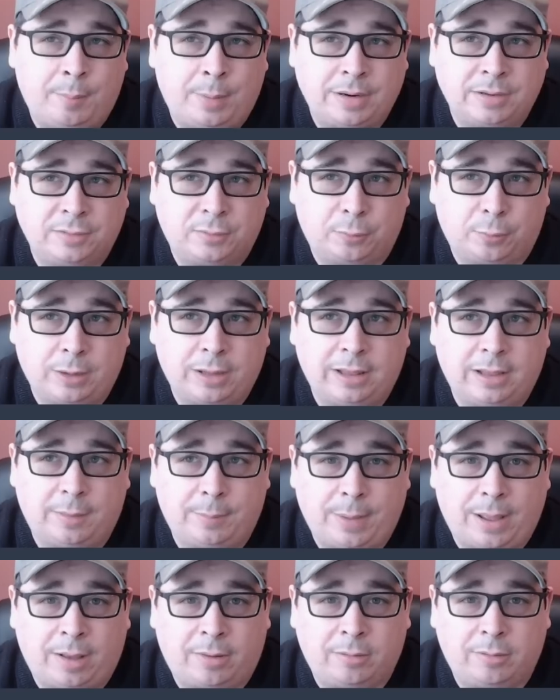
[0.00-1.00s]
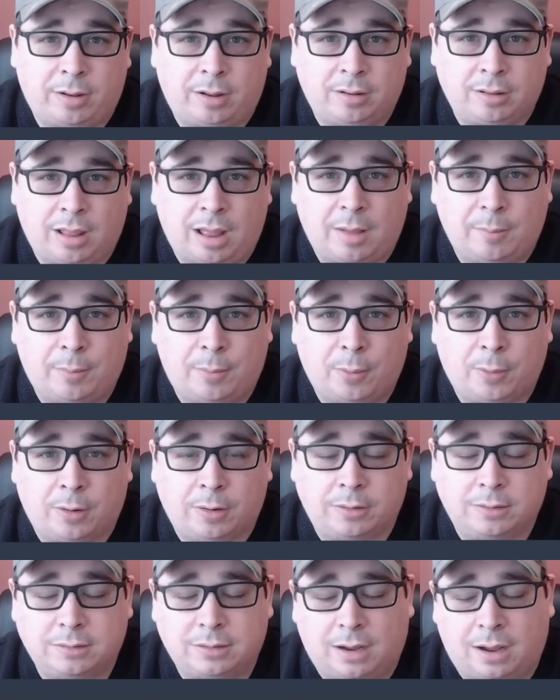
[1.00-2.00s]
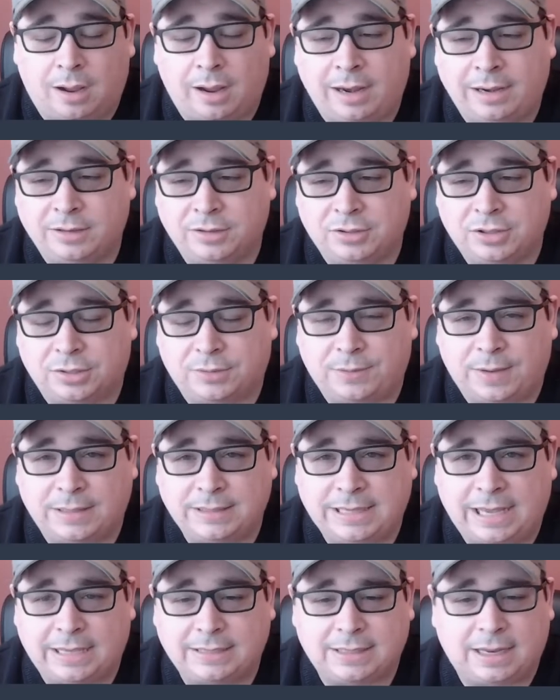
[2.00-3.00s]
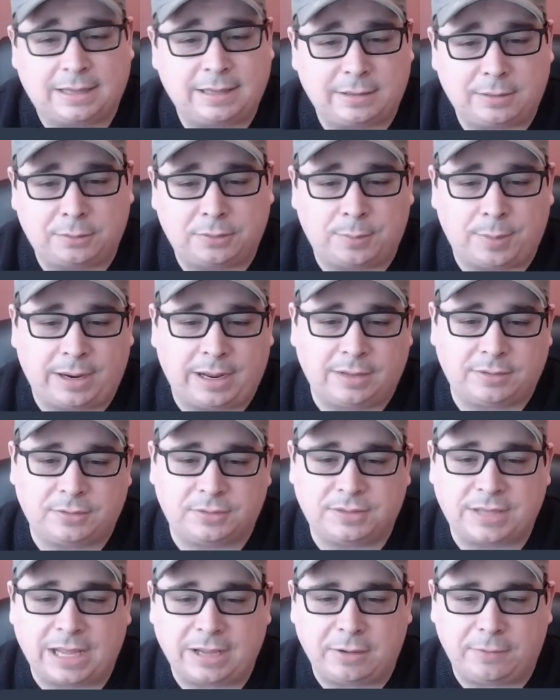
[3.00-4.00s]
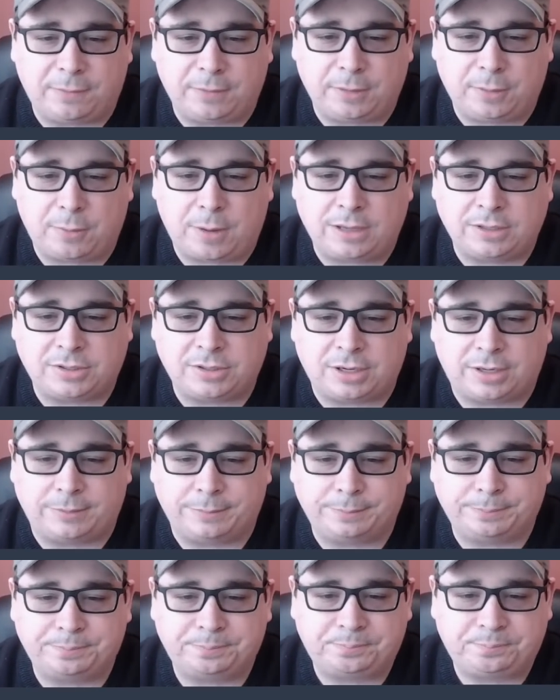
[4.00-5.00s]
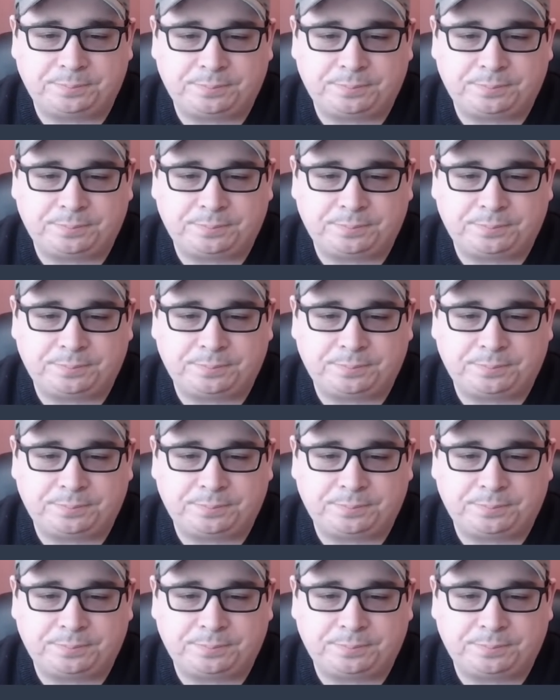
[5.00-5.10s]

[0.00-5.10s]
but is really about a lot more and is just fantastic. I think those are my answers. Thank you for the question.